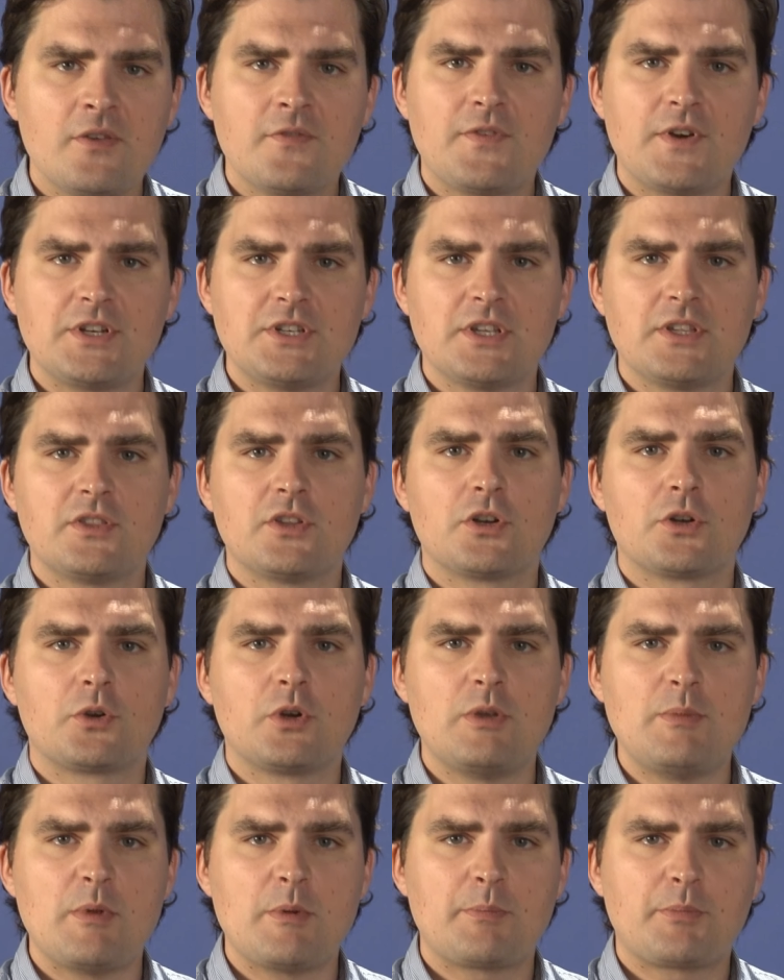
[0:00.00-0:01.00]
Funding the
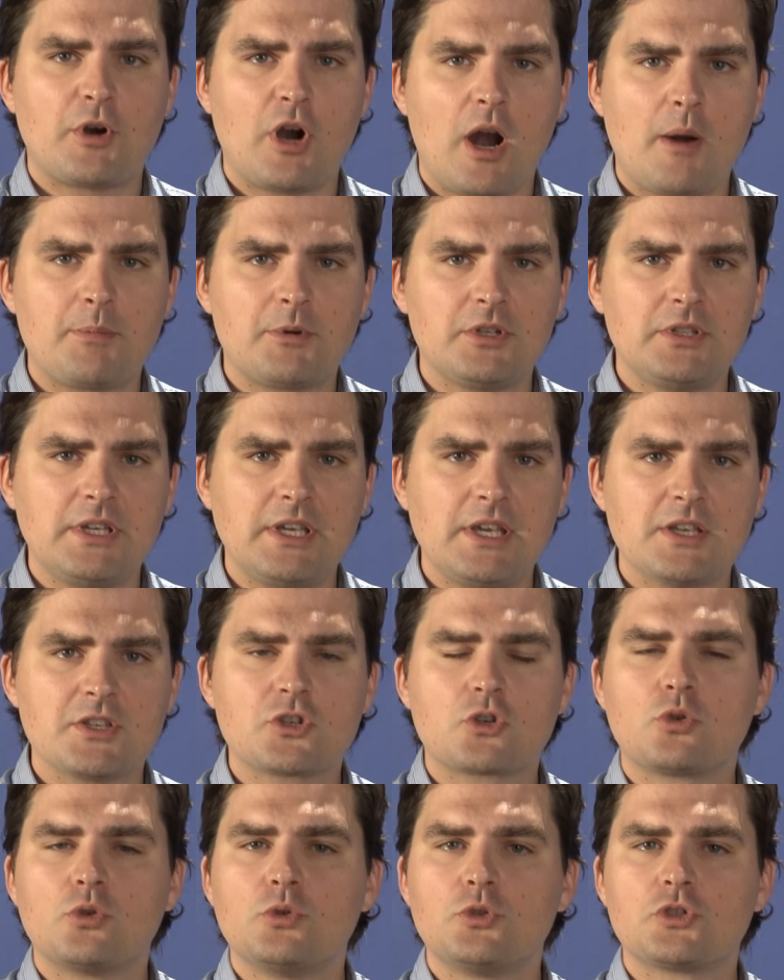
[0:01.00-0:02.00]
agreement properly
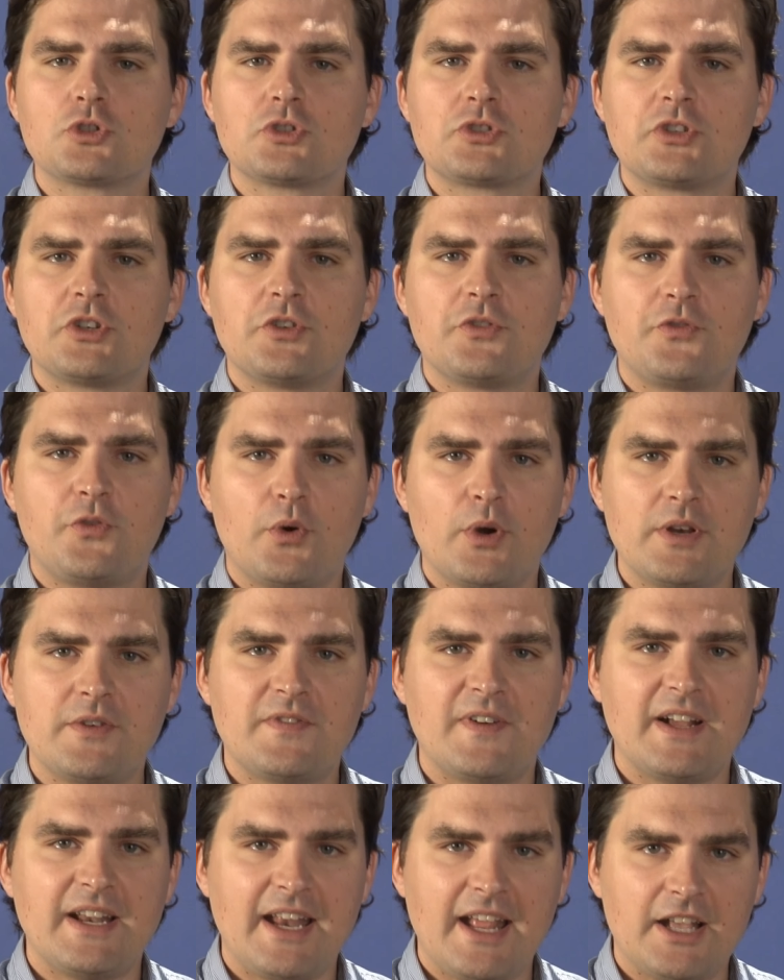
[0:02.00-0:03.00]
is crucial to avoid
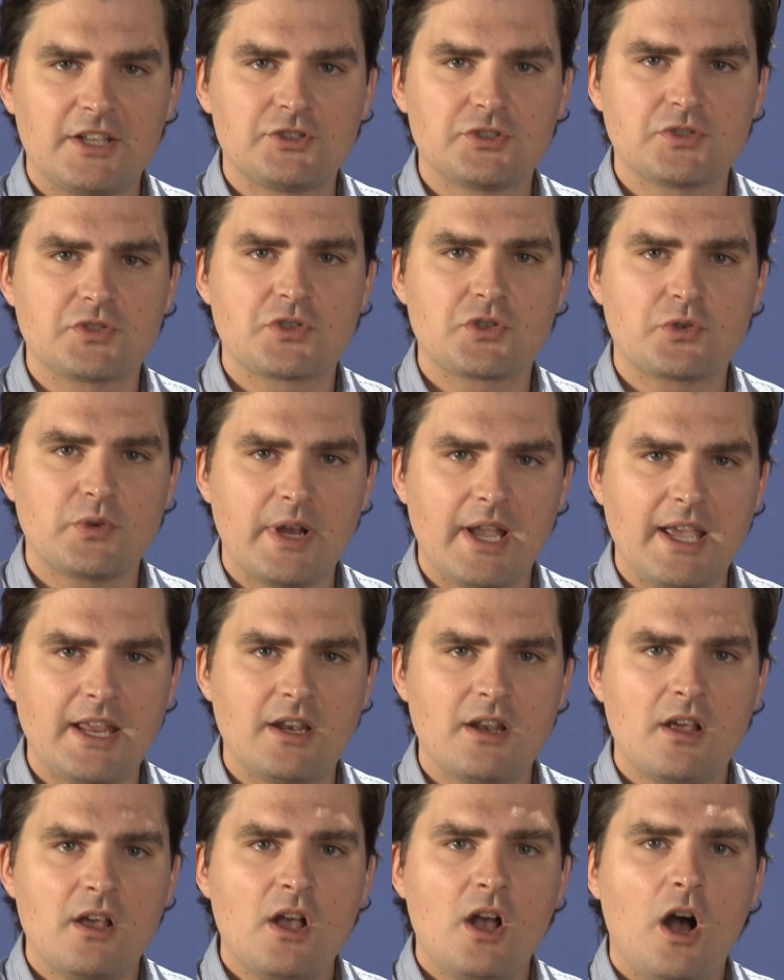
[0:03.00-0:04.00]
financial
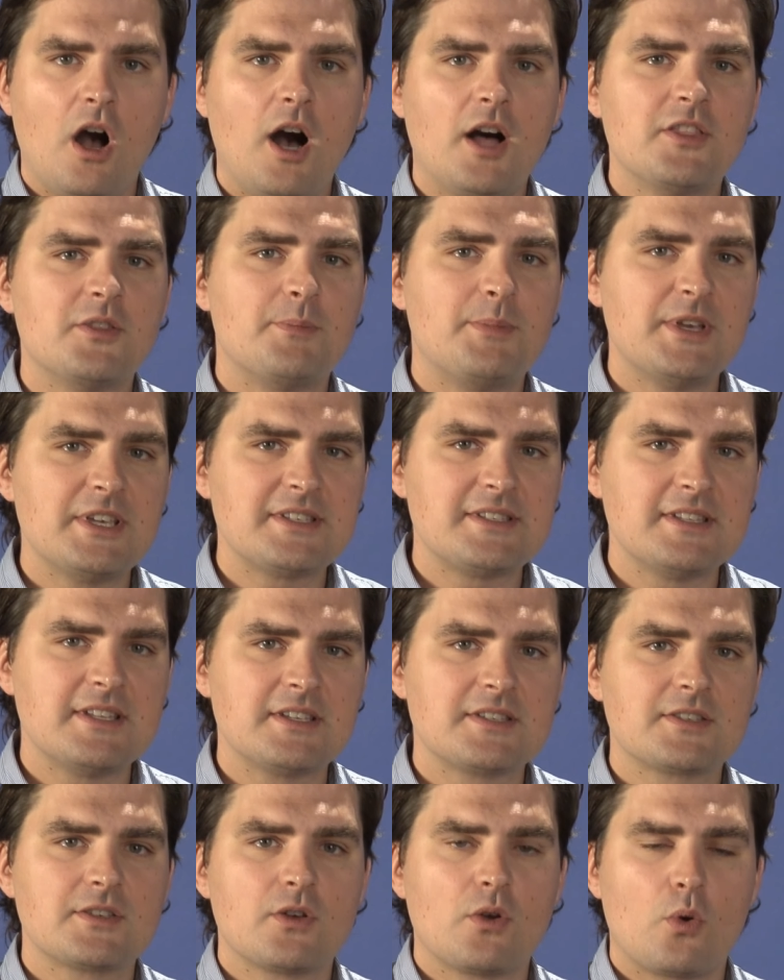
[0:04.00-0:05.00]
strain on the
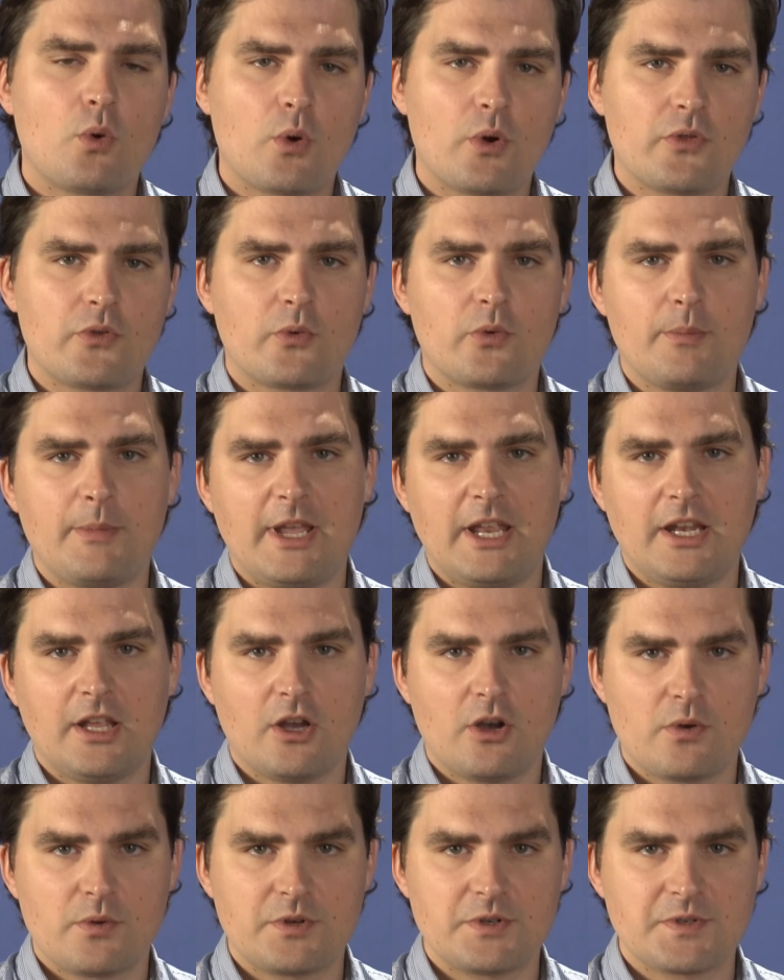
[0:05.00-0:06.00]
business or the
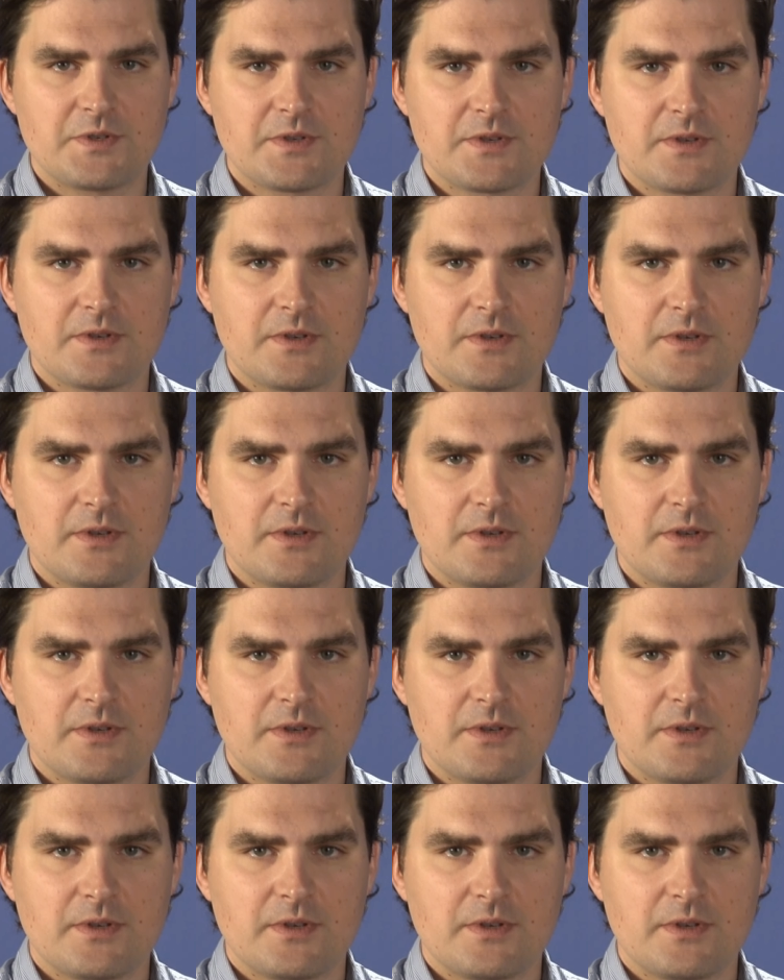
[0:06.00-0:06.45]
remaining owners.